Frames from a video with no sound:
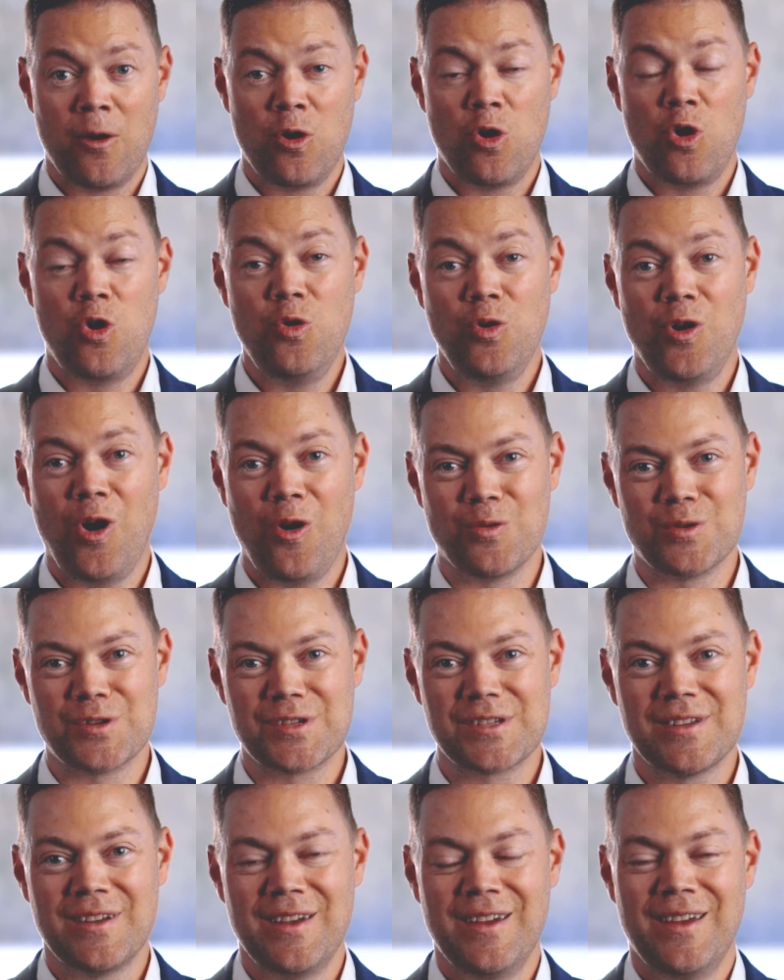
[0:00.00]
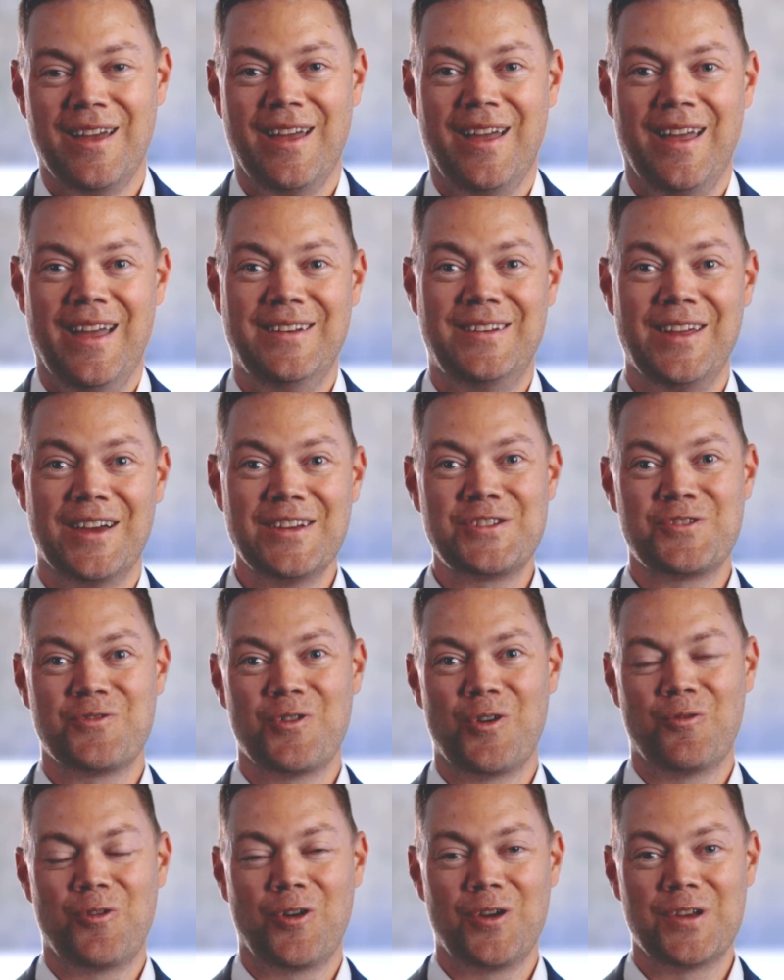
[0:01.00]
Who knows?
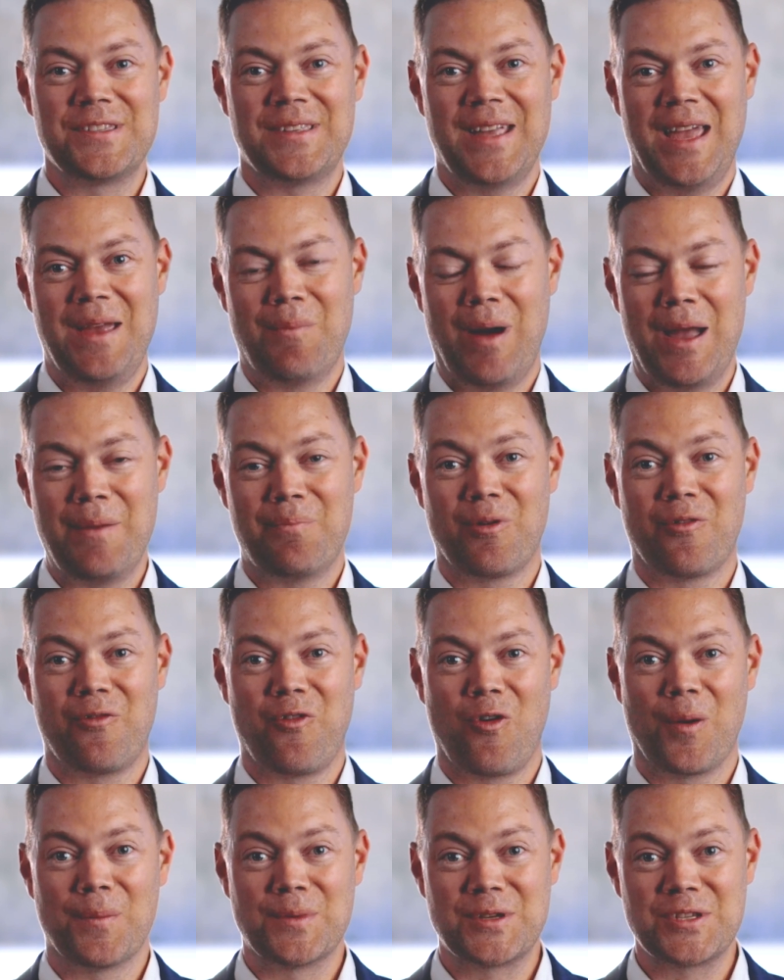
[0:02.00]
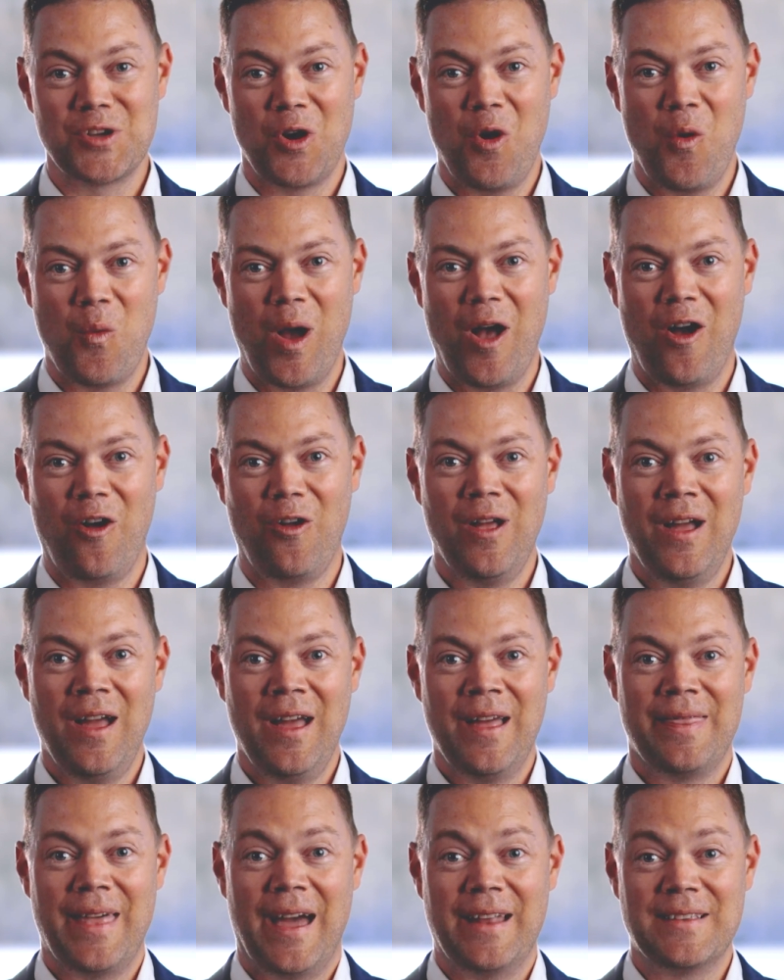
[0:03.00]
Industrial real estate might perform so well
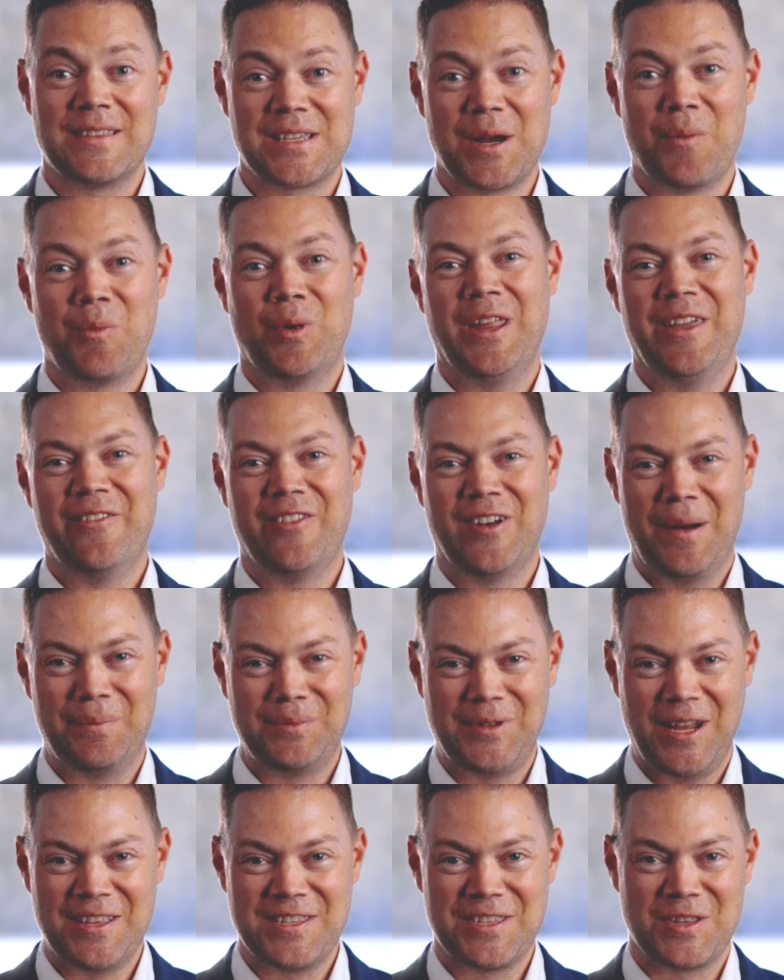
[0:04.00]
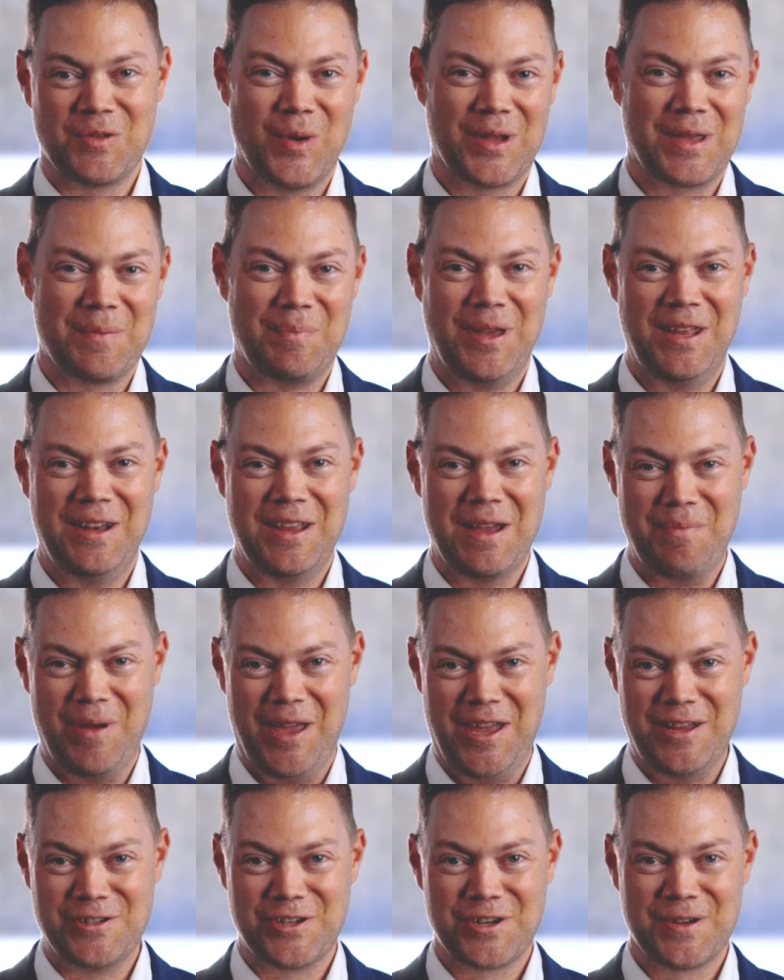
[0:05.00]
that someone even updates the Wikipedia
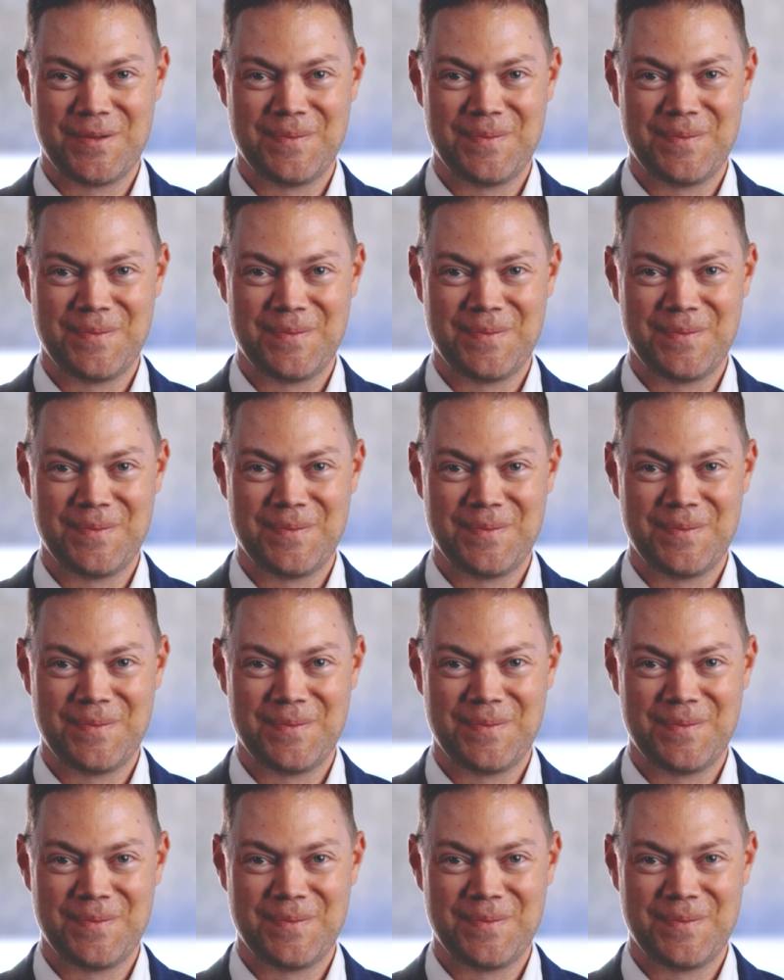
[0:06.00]
page.